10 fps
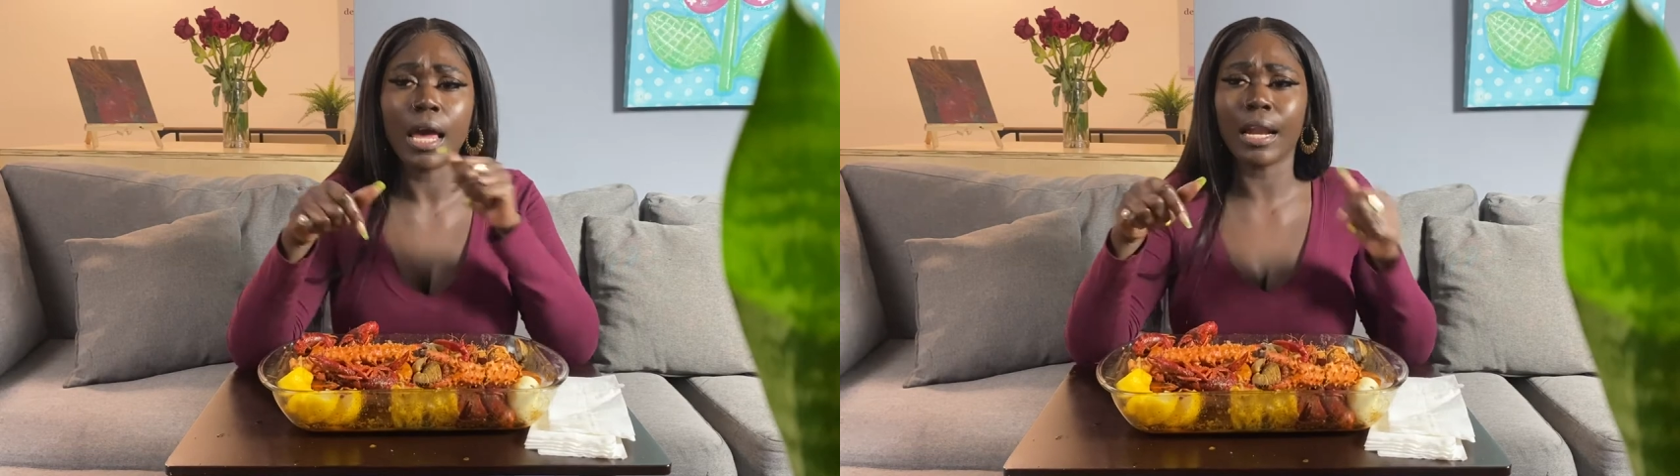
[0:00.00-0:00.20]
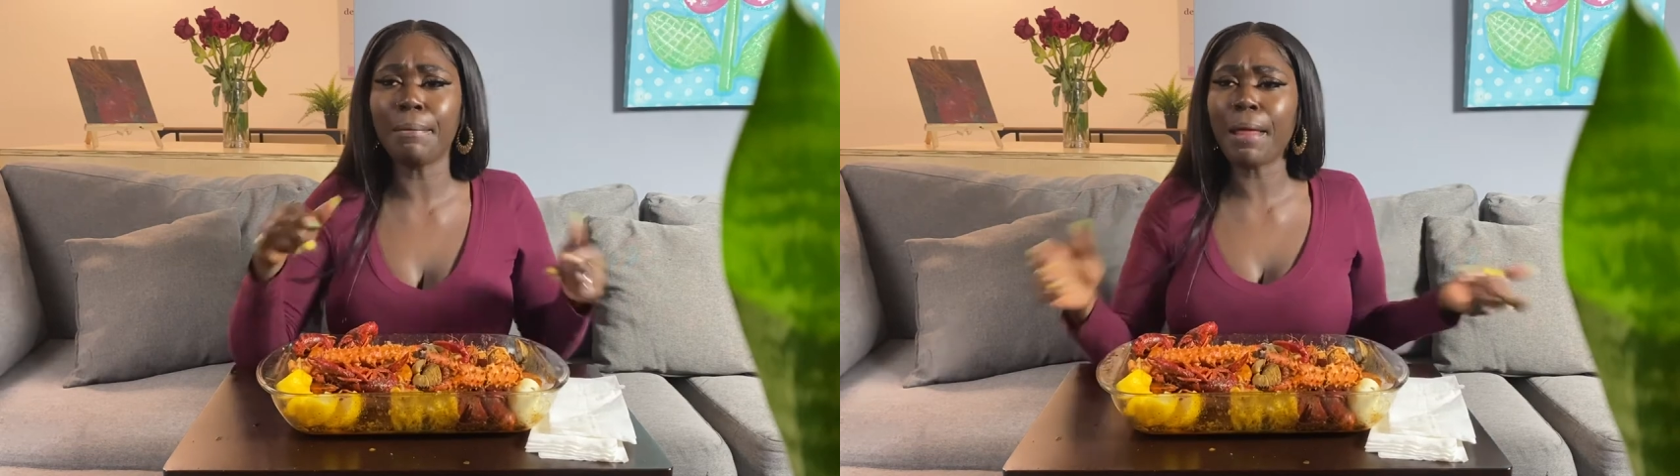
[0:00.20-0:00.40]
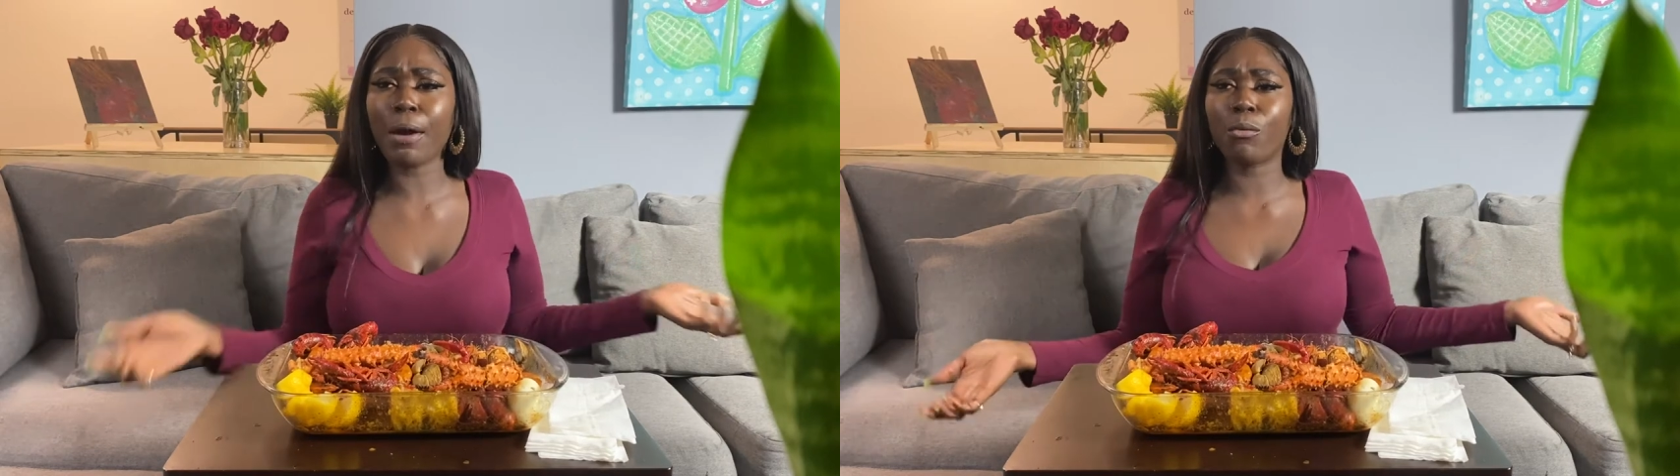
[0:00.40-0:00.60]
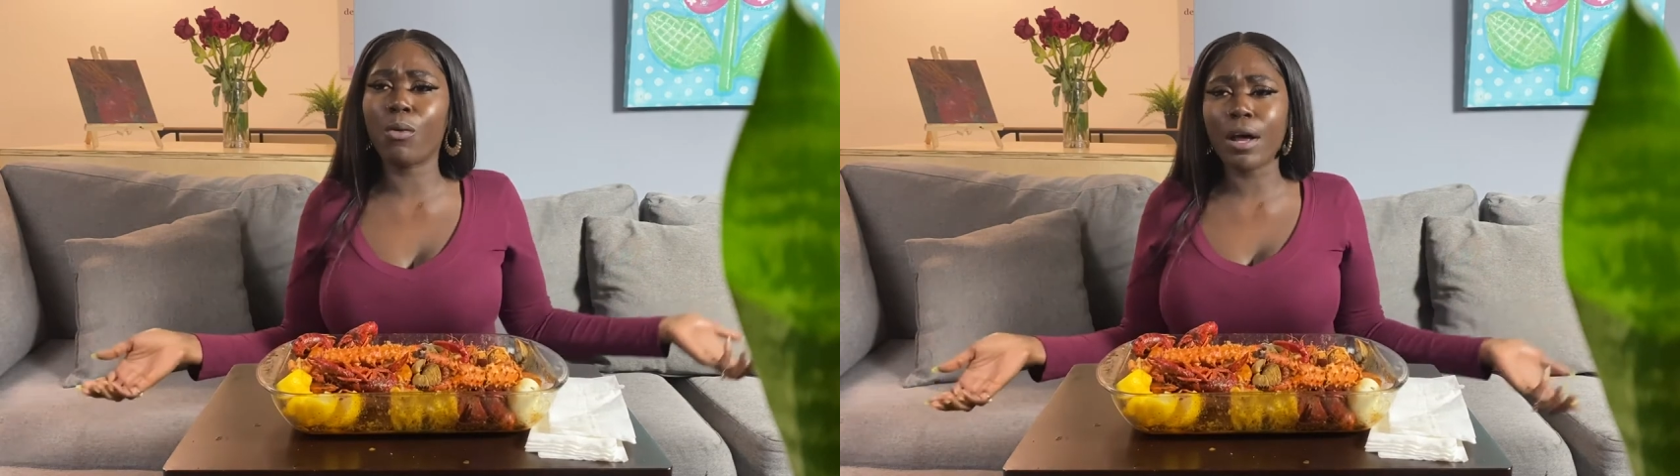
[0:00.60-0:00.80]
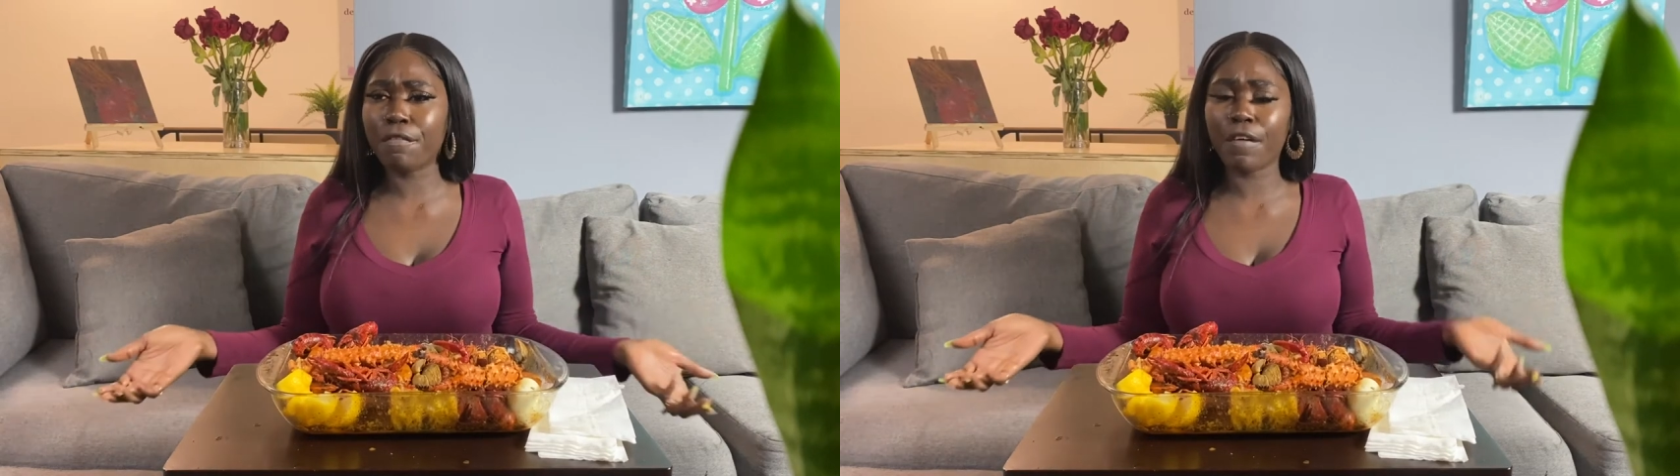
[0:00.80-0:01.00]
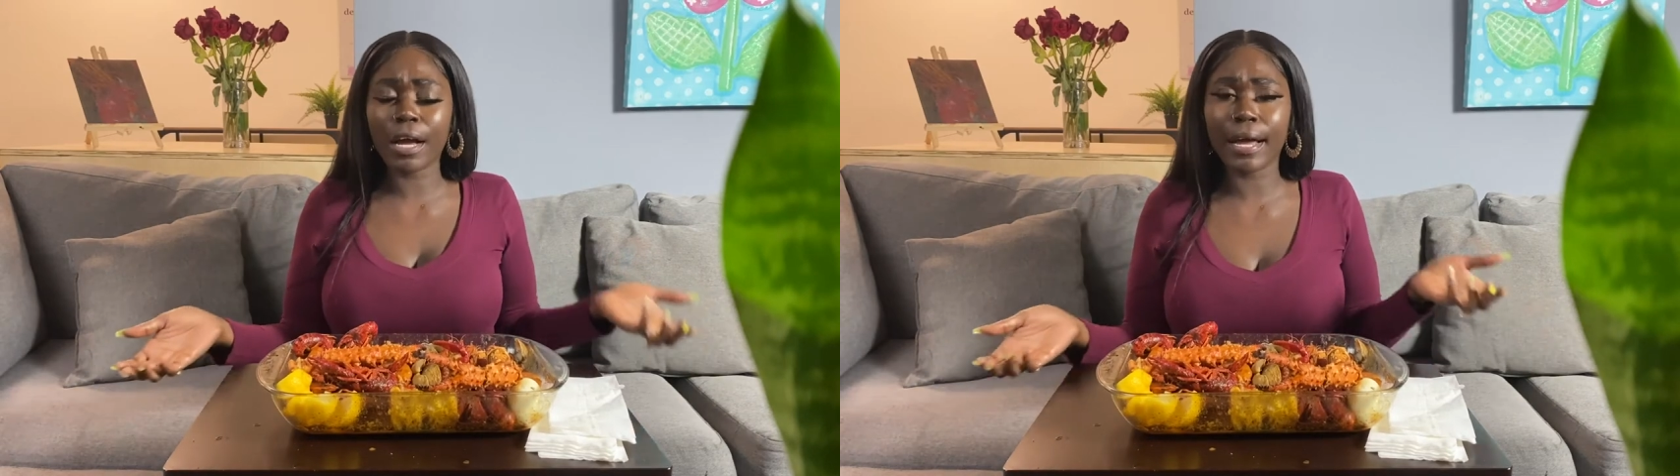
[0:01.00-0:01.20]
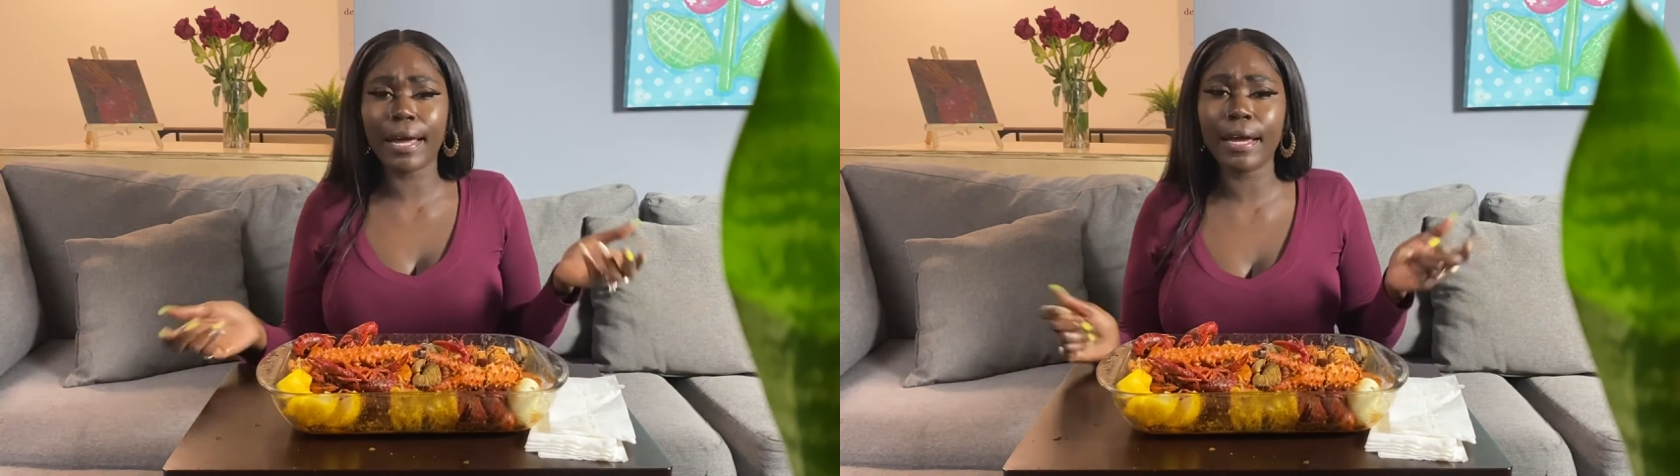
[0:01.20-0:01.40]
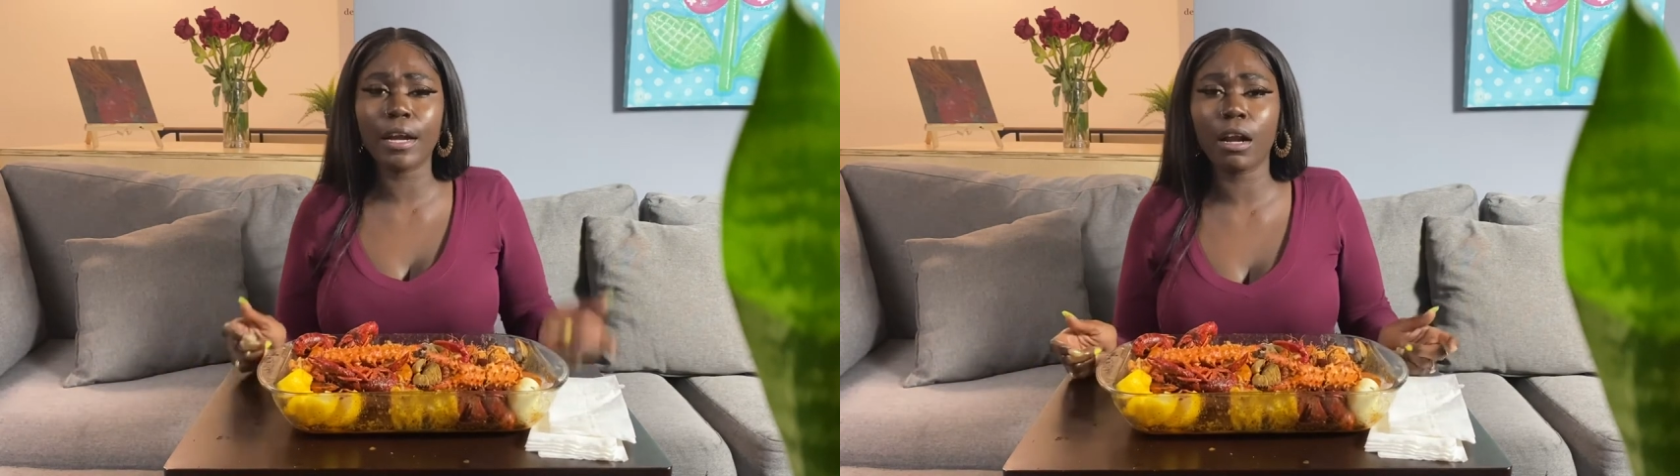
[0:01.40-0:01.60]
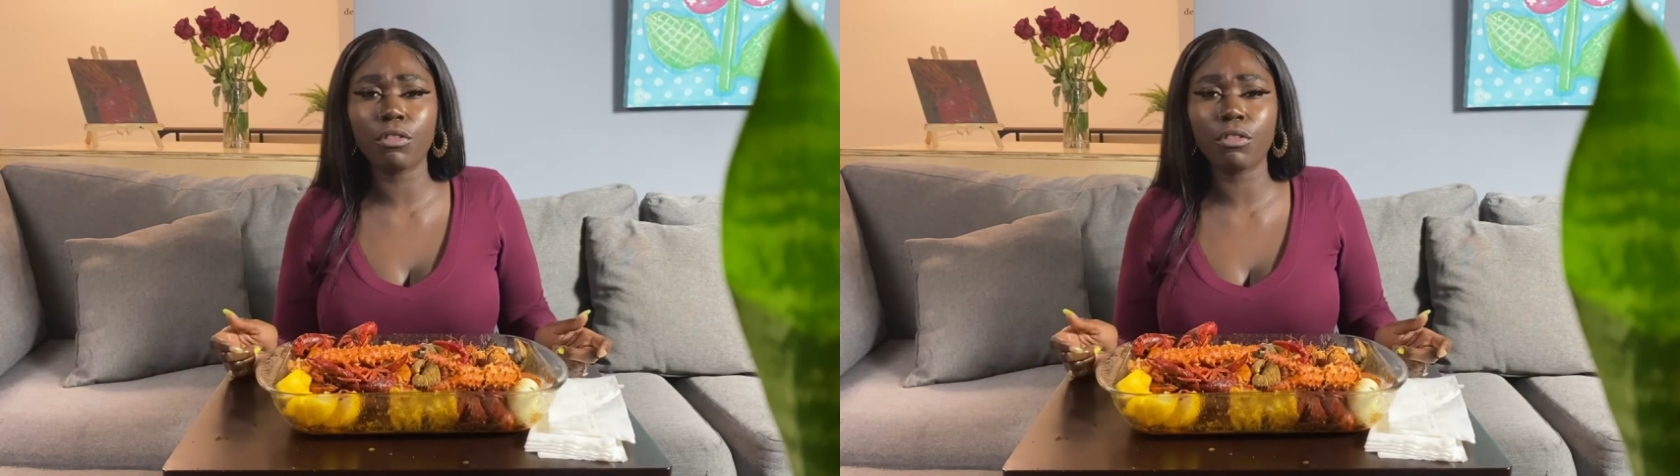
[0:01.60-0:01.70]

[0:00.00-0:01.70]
And I'm like, why the fuck I can't get